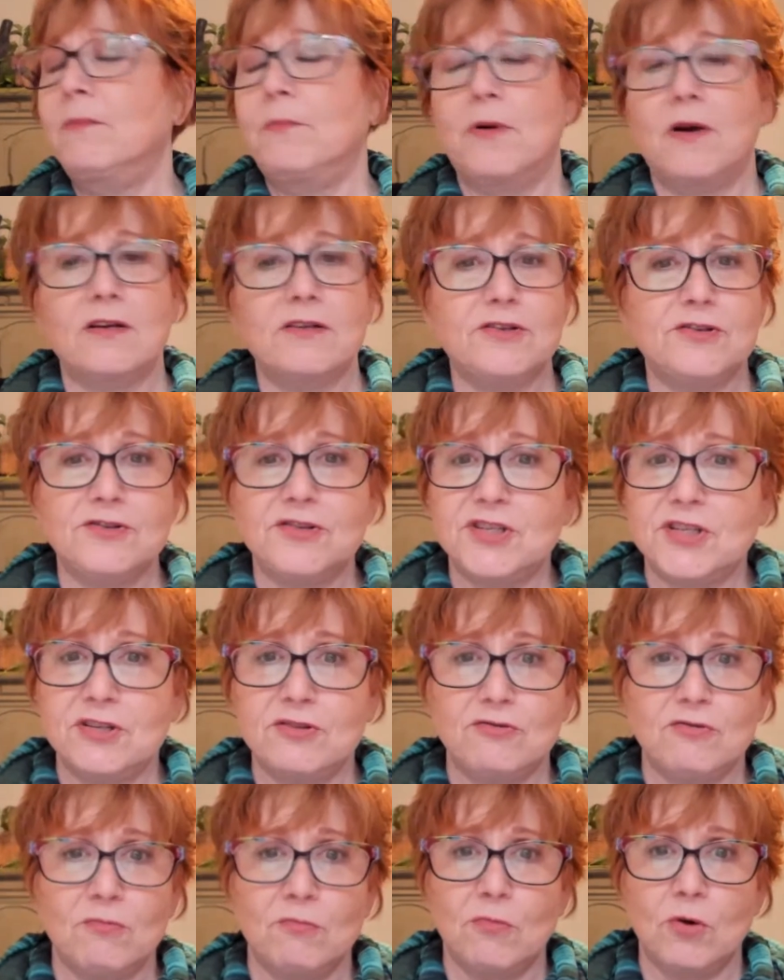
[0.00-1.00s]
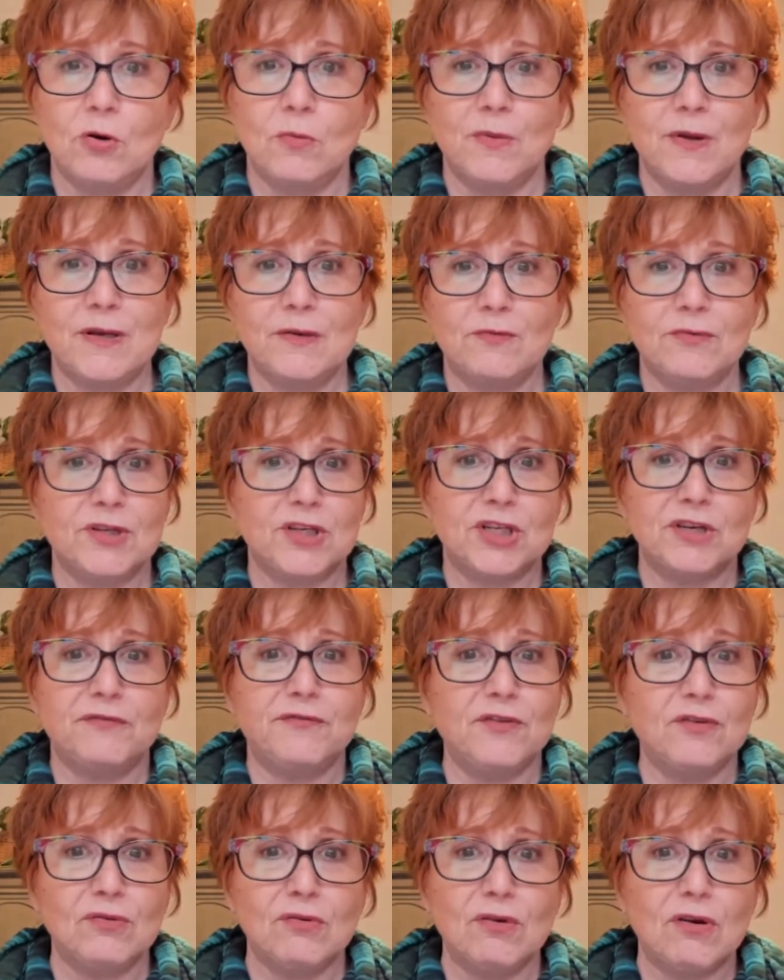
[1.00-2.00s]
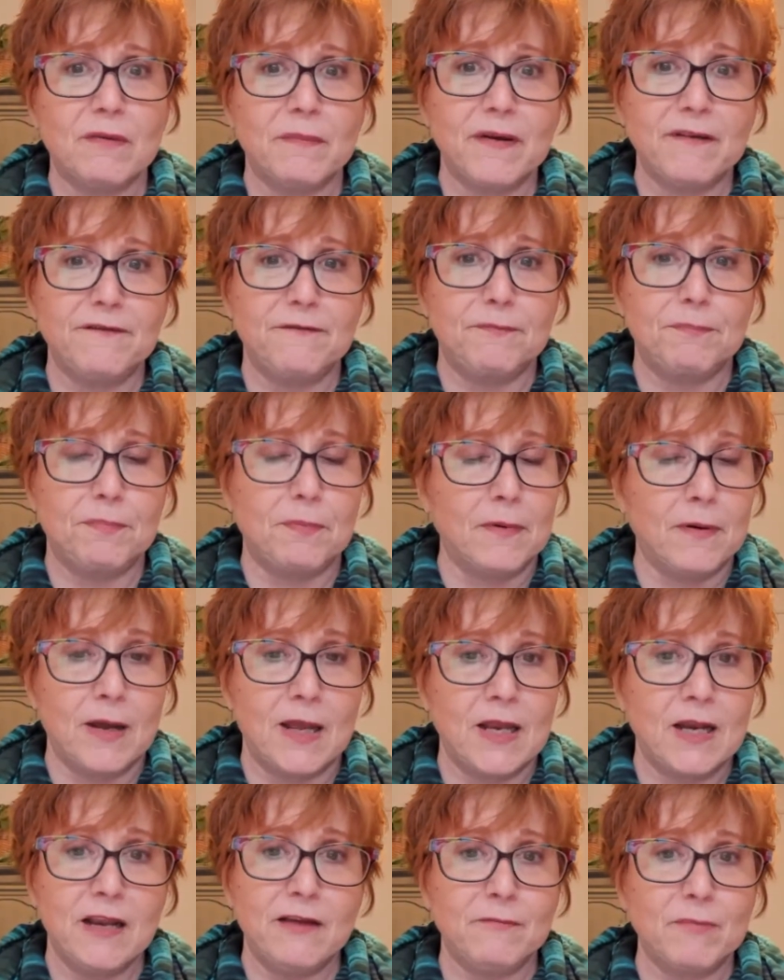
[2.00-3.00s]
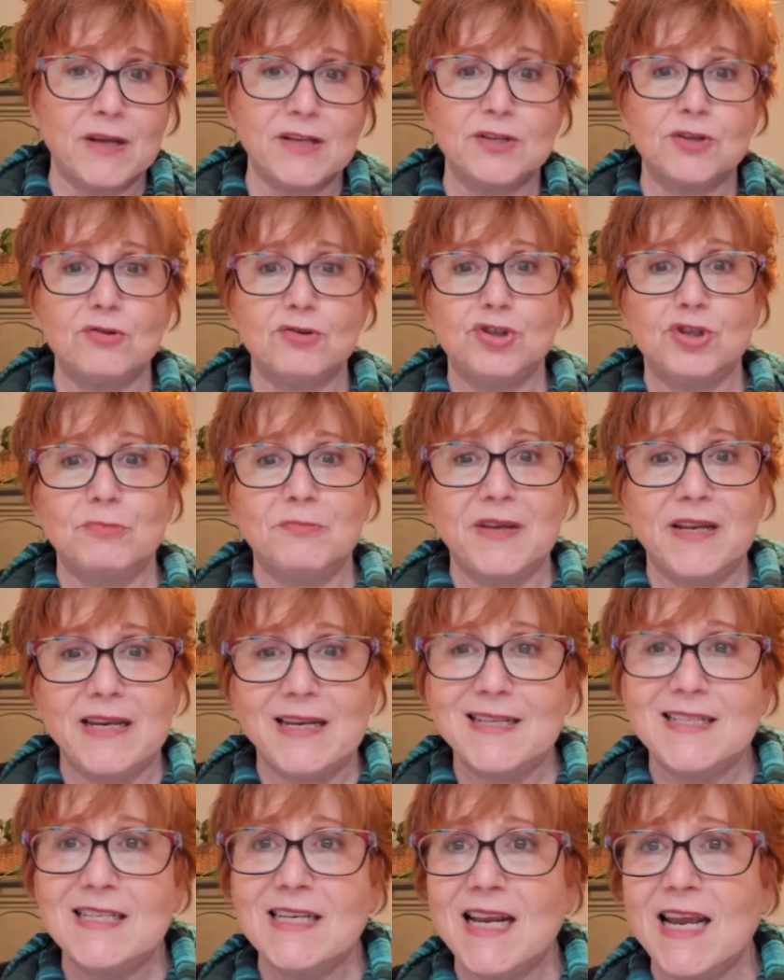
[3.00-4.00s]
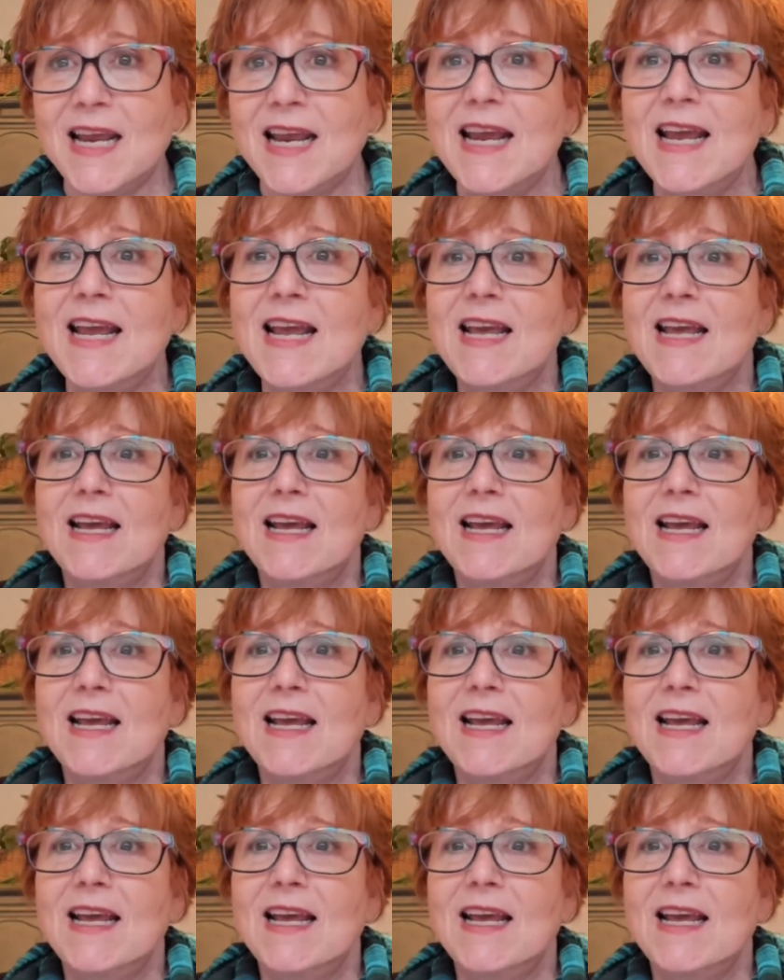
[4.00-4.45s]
an imposter syndrome moment, which if you look at any of my social media today,